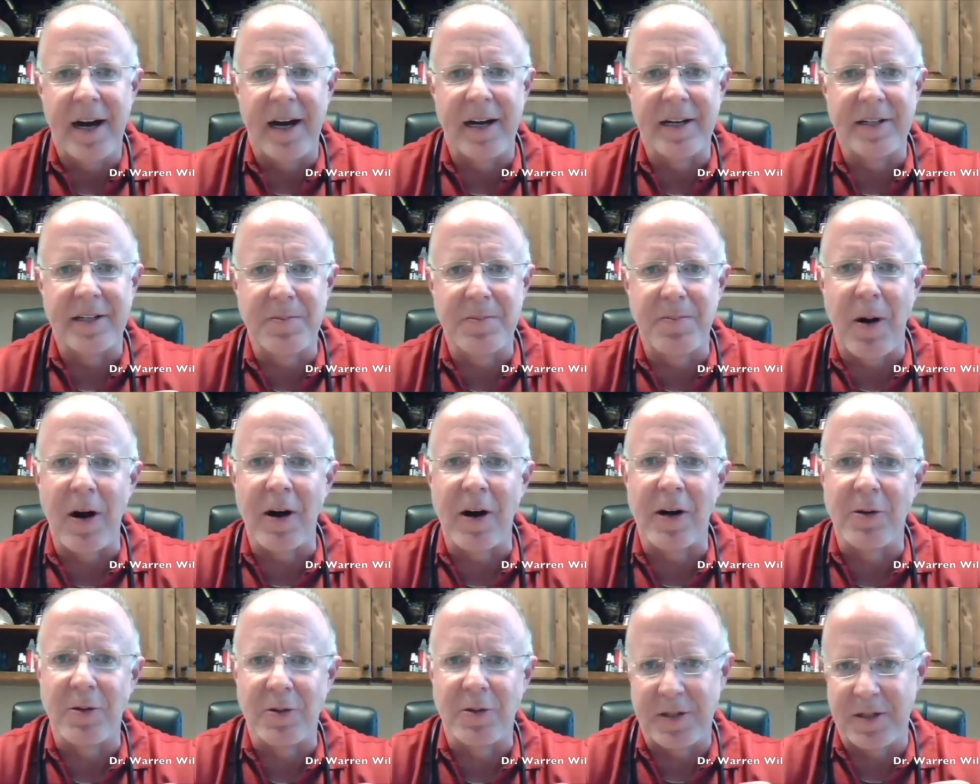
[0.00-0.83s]

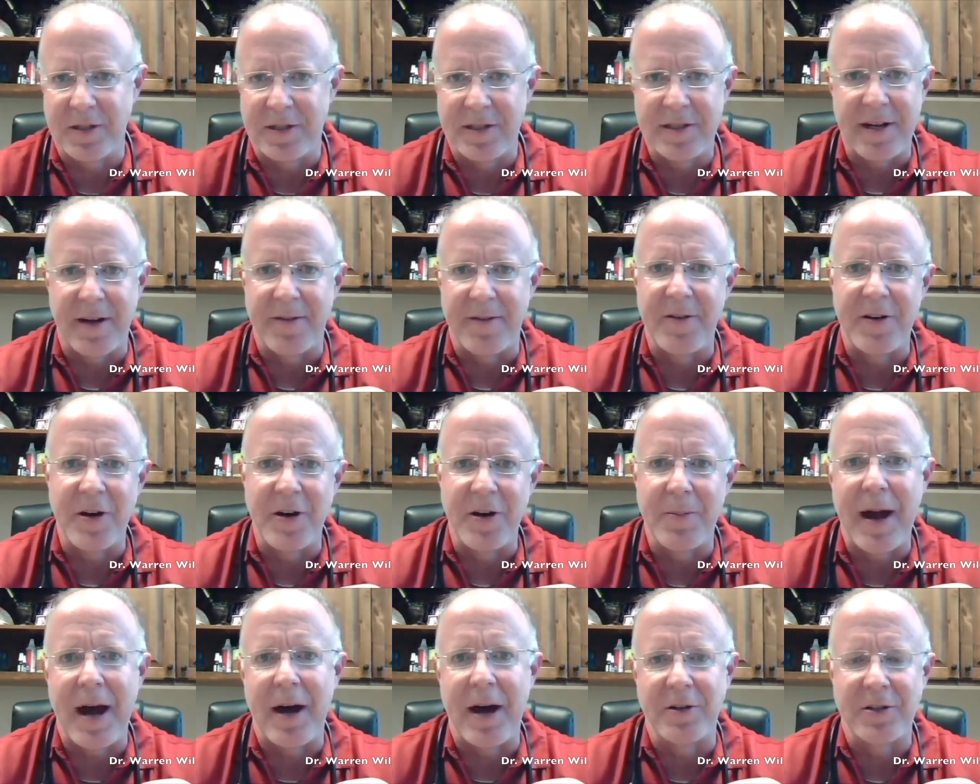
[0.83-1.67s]
sparkles and stuff in
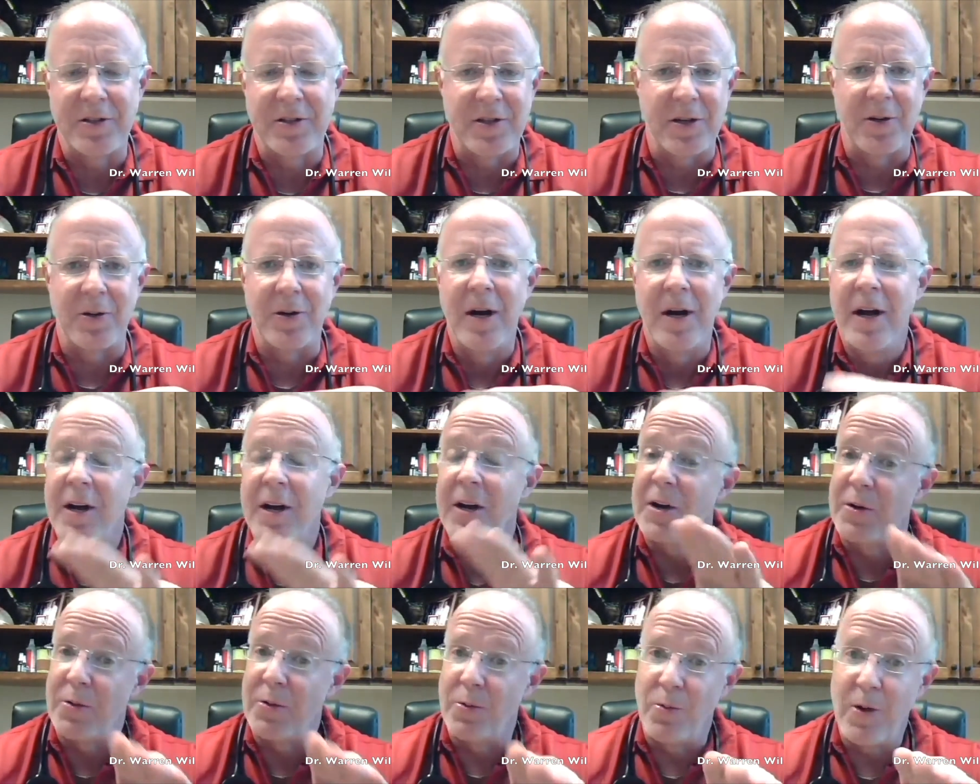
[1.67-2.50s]
your mouth. So
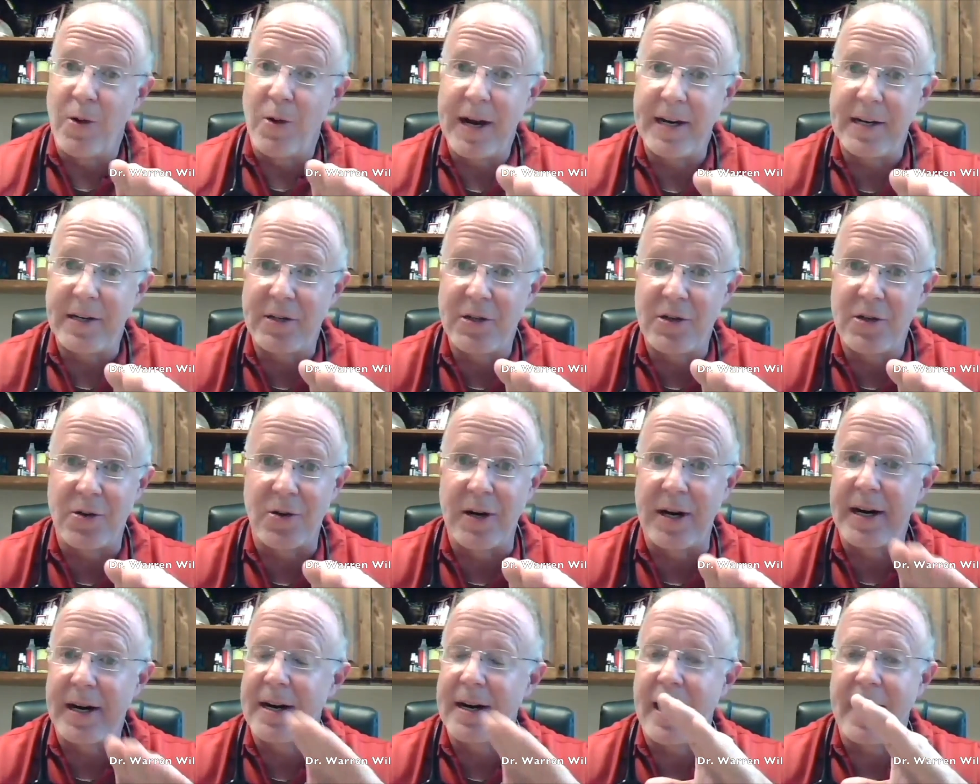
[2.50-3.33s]
great
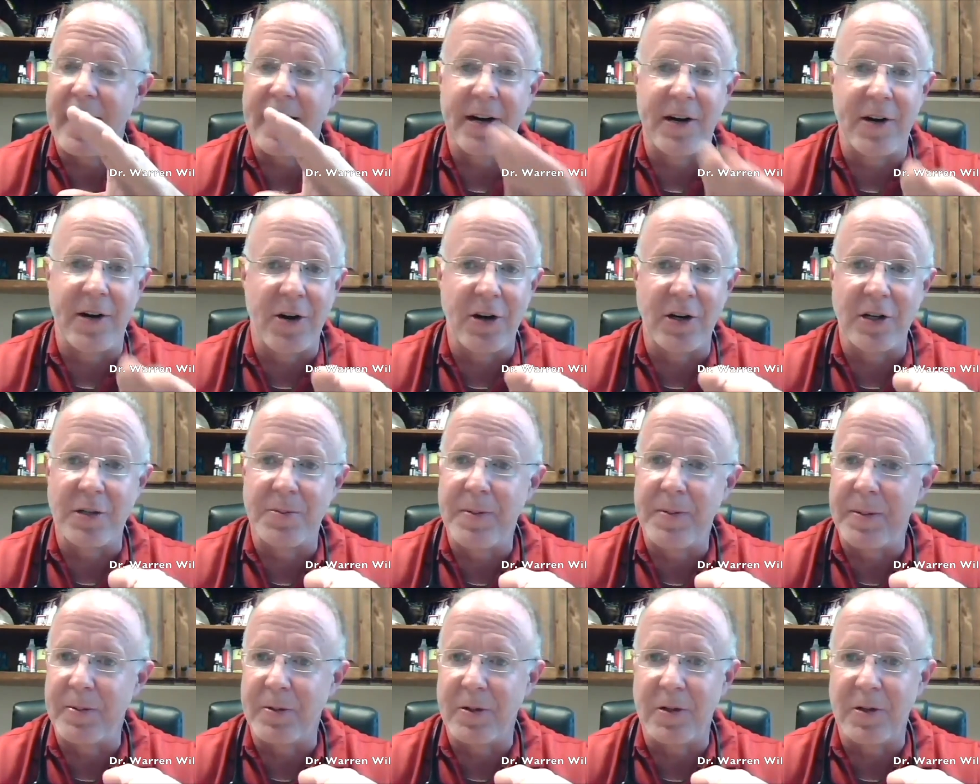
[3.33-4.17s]
trick. I encourage
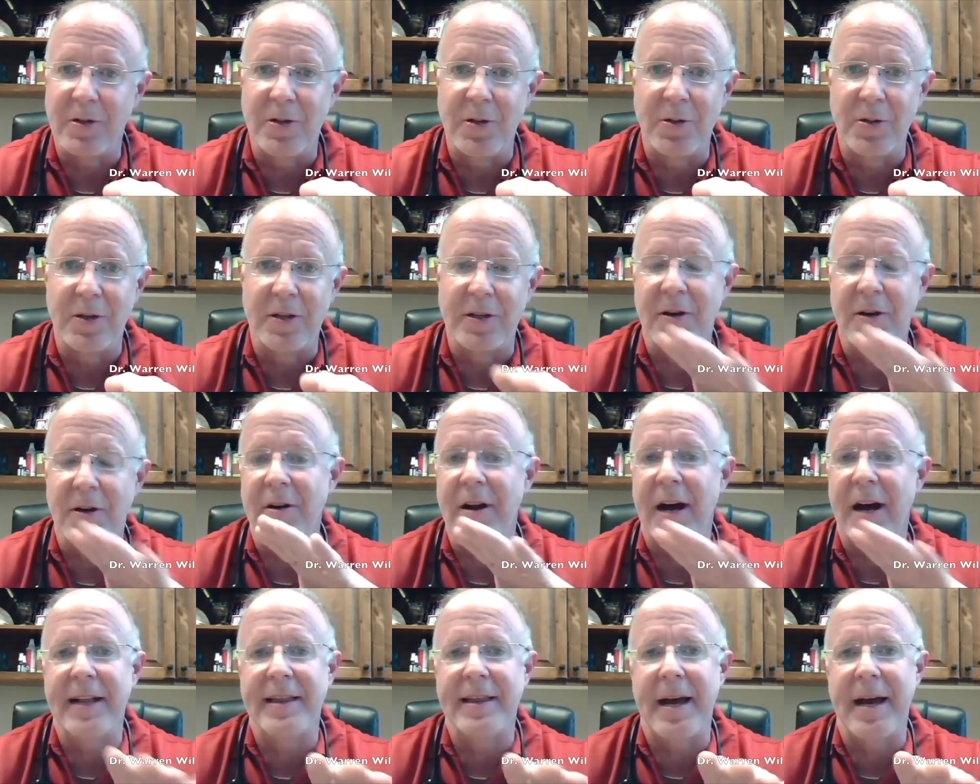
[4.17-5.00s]
people to do it. They're
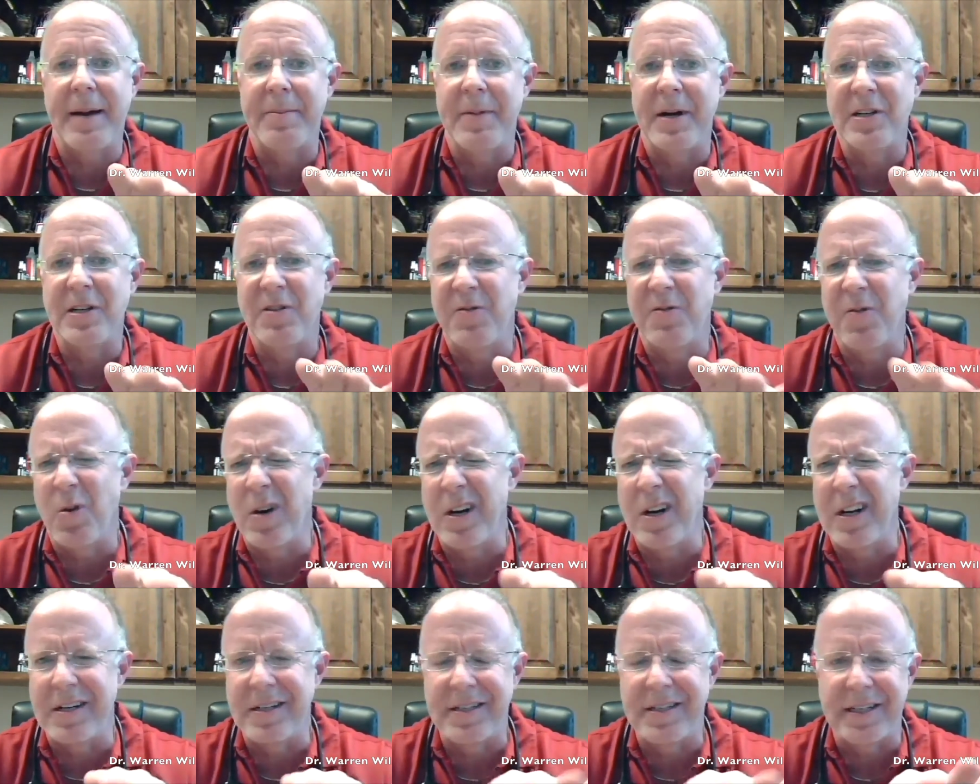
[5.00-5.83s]
not that much.
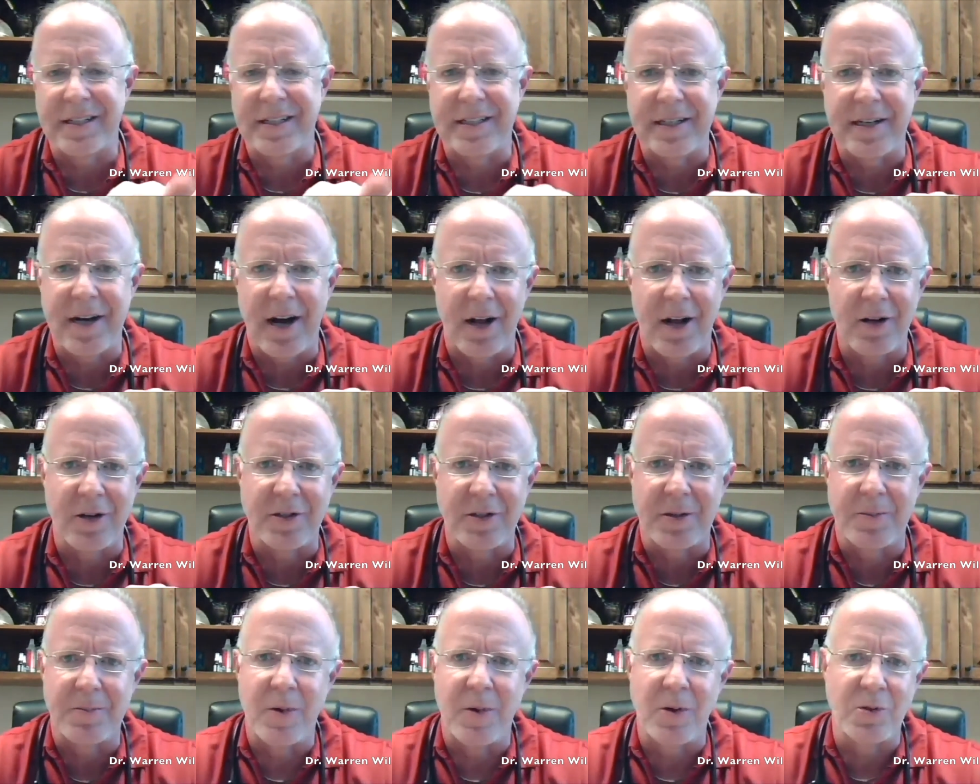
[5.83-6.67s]
$40 to
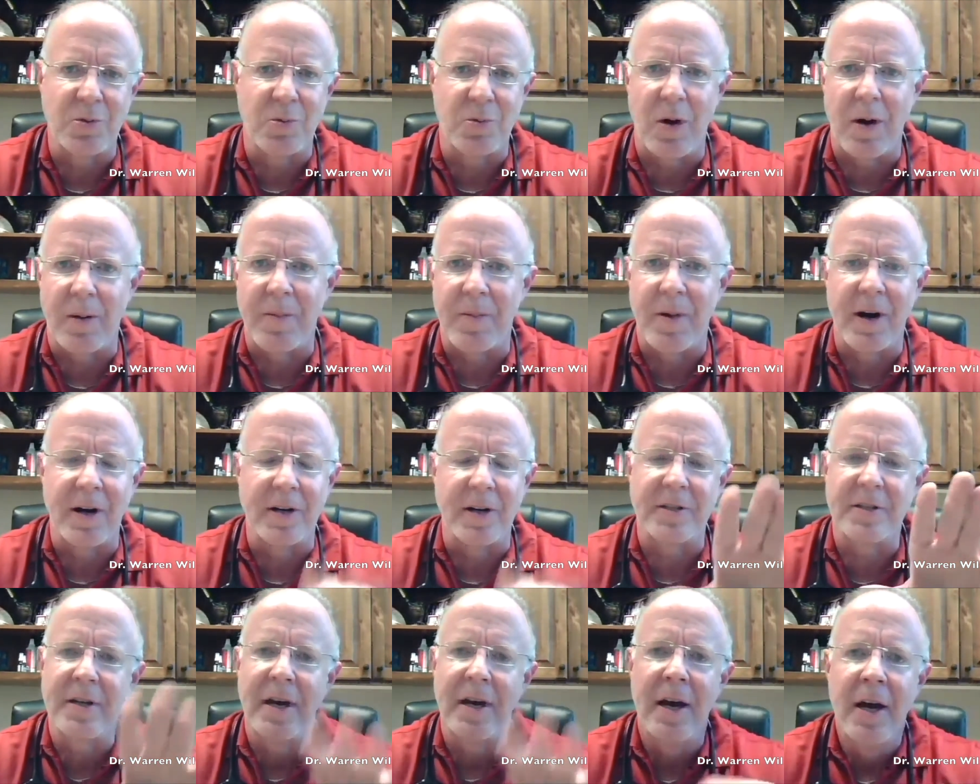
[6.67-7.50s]
$60 at most
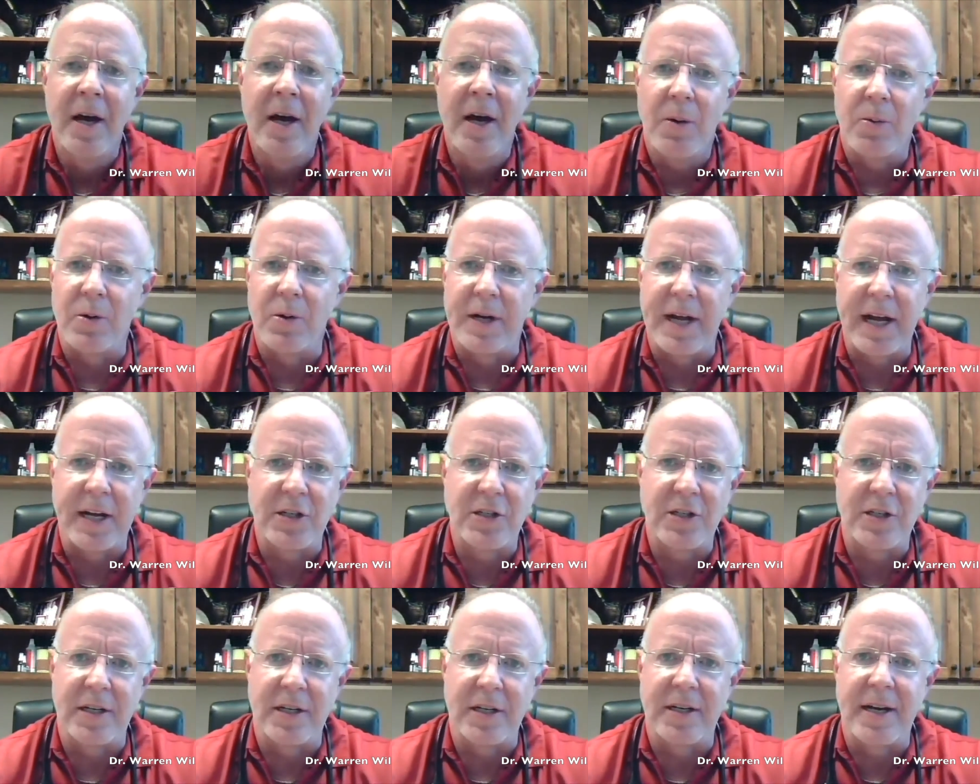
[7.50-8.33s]
Walmarts will
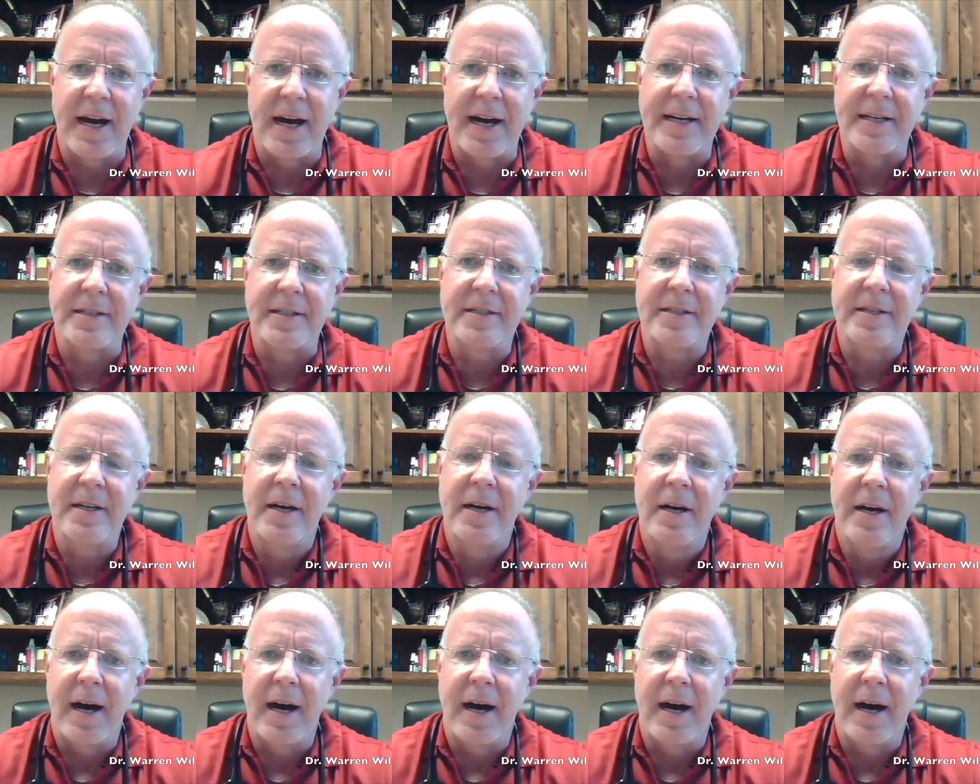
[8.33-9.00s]
get you a nice